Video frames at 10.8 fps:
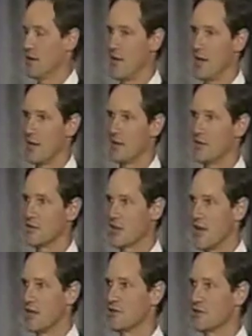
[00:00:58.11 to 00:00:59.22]
And the
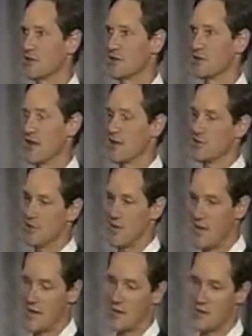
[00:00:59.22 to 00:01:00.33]
challenge is that you
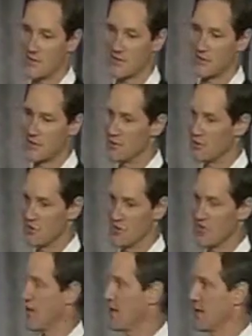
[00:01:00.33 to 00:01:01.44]
can't necessarily just
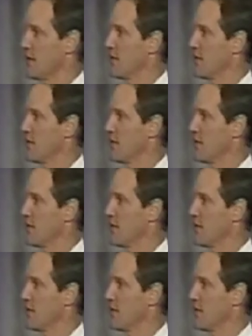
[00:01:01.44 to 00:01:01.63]
say,